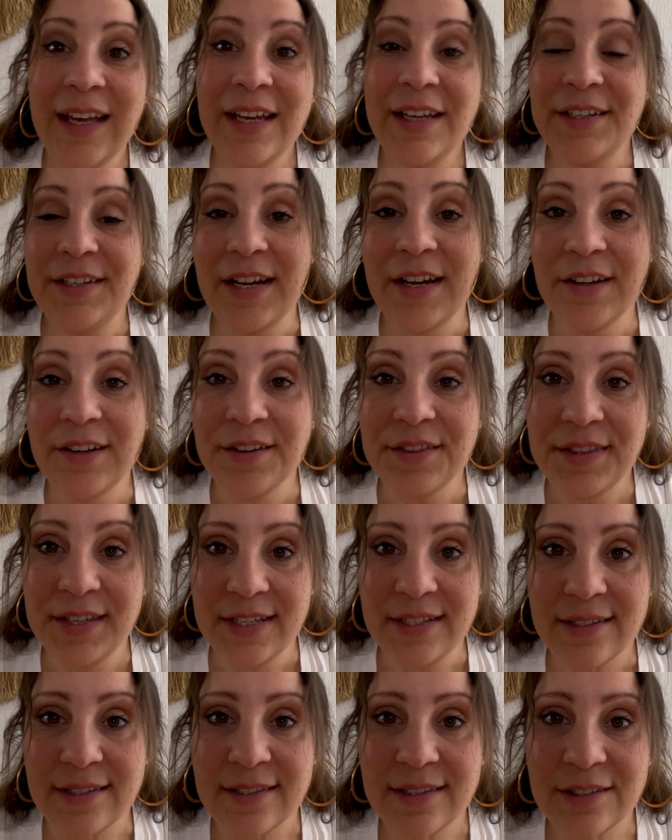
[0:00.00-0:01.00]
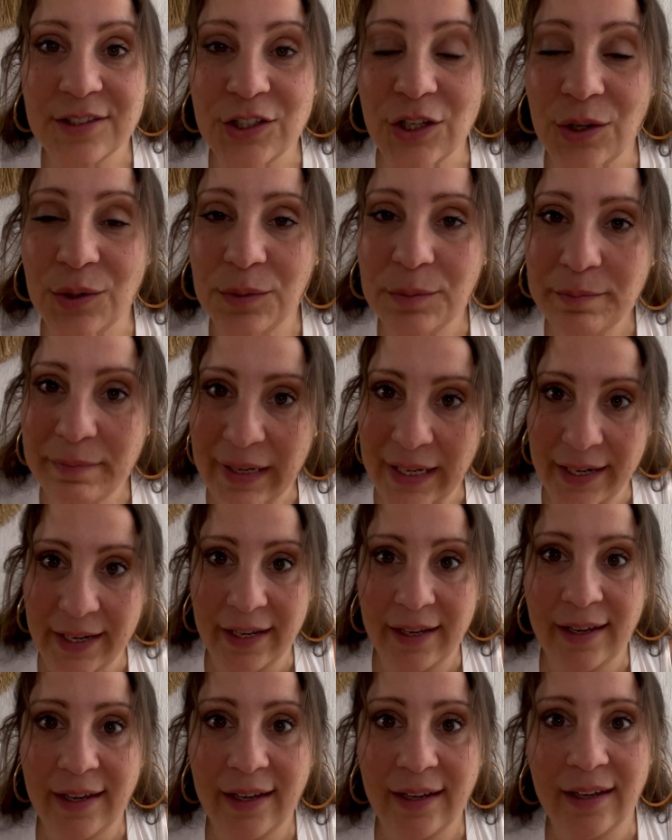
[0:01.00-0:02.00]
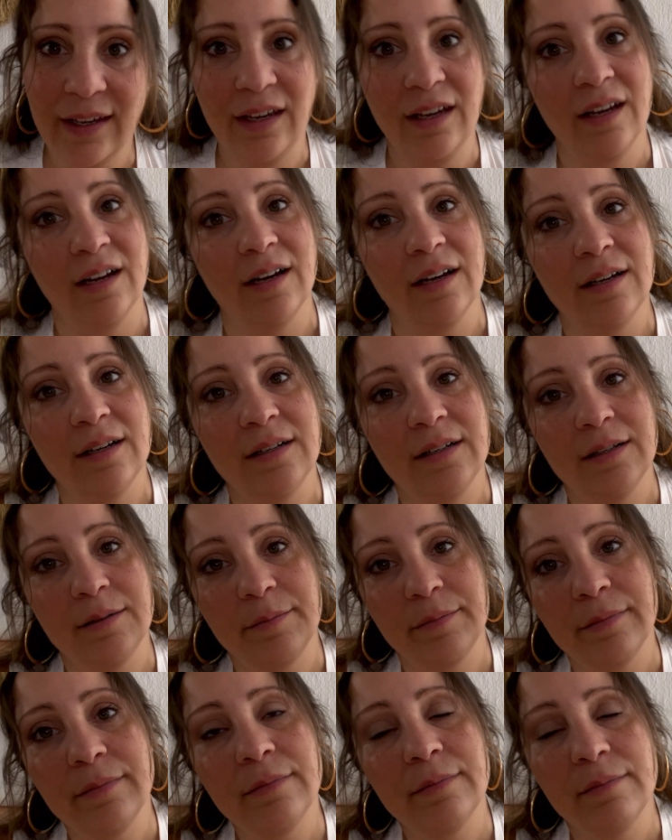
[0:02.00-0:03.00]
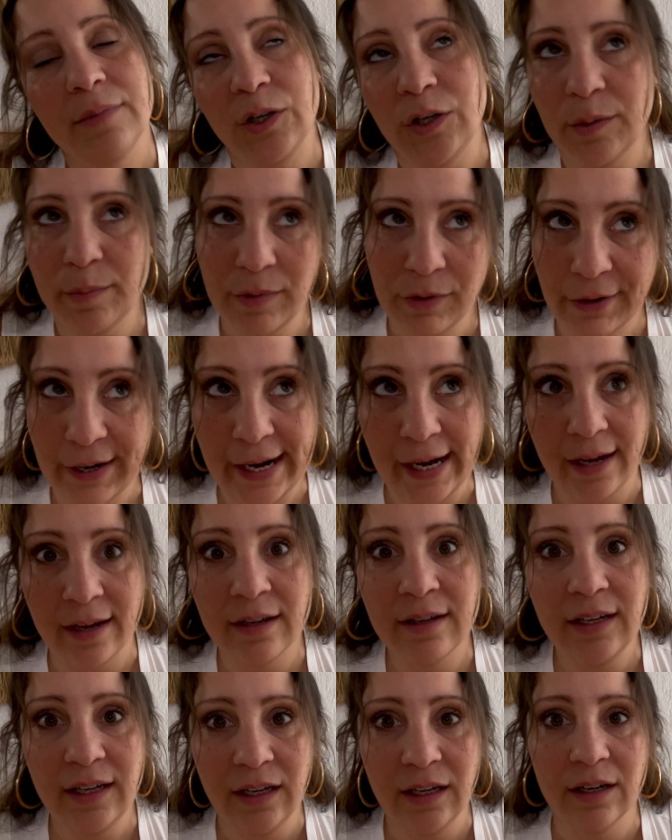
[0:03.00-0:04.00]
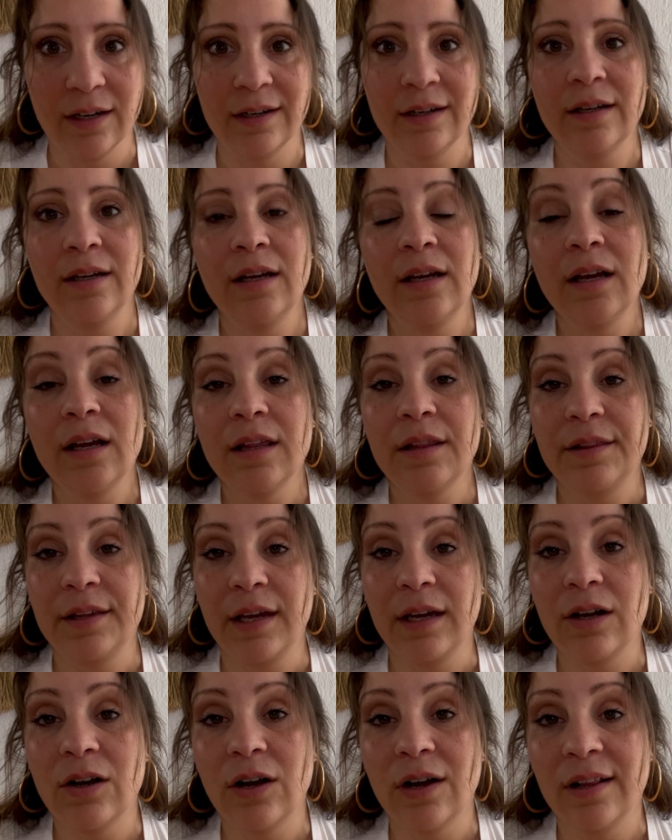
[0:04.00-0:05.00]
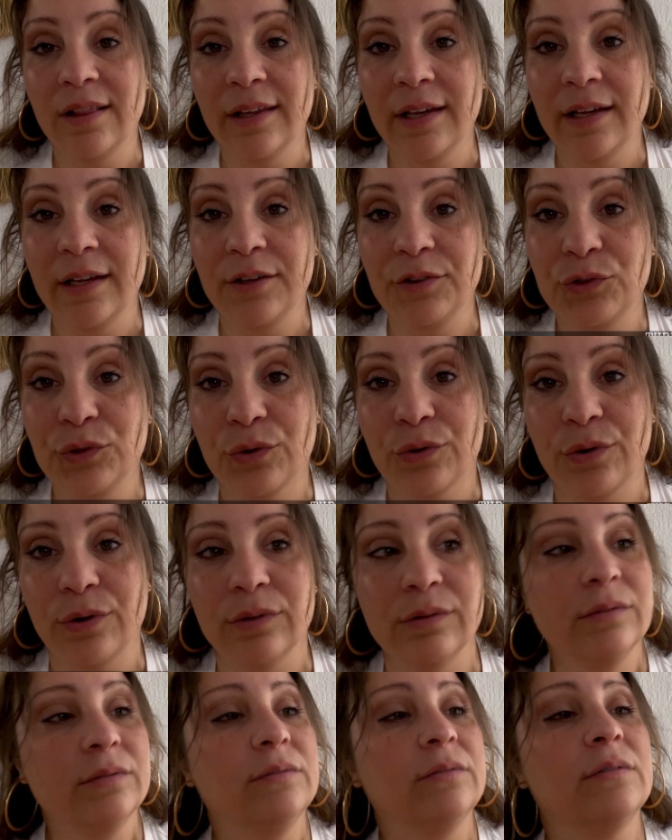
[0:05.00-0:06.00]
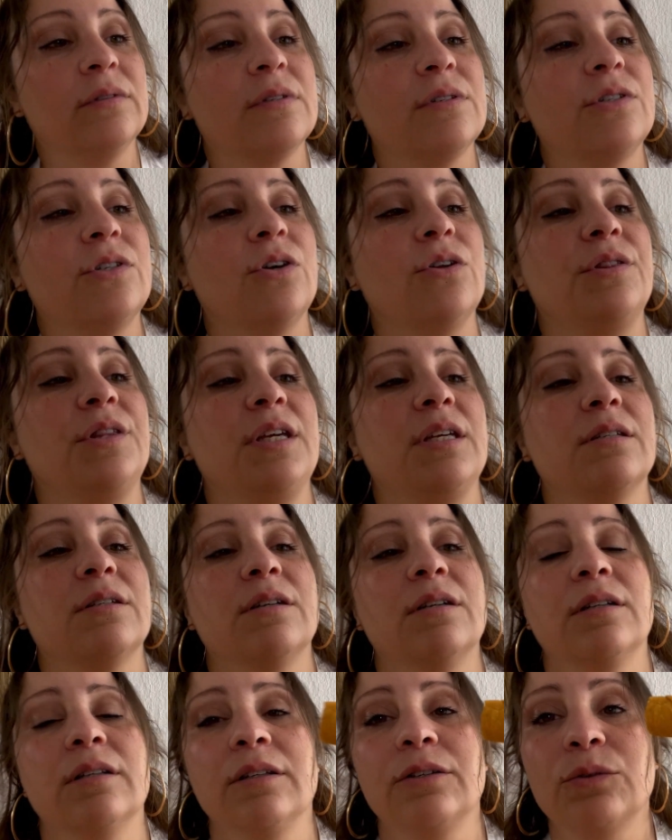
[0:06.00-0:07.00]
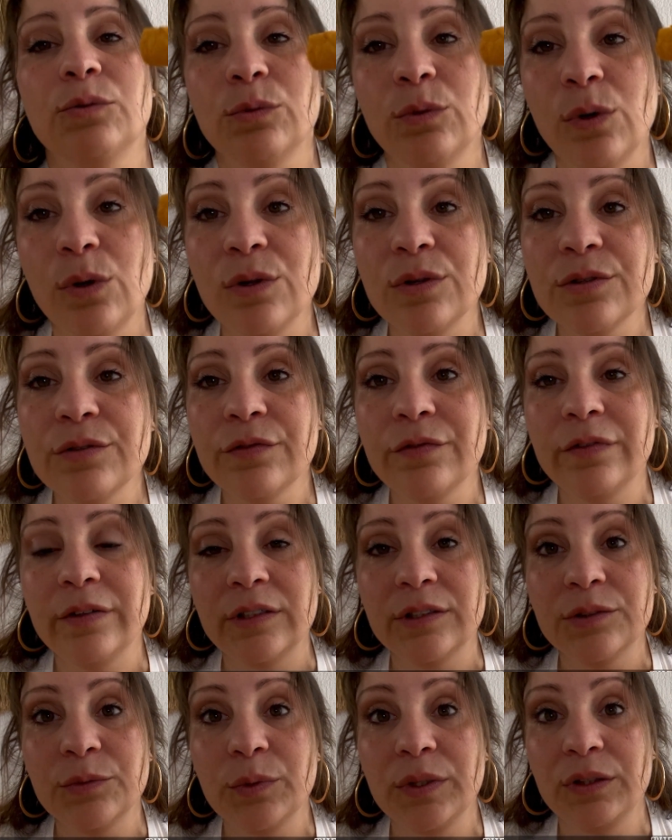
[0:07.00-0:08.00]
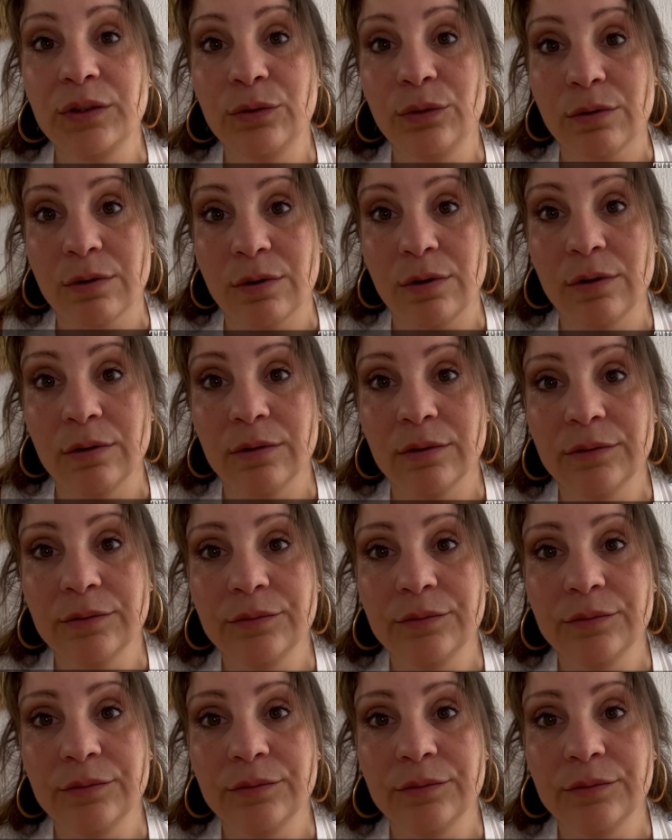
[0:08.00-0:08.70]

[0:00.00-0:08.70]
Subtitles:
Now this, so merengue here, or meringue here, they call it turrón. So these are little rolls filled with turrón.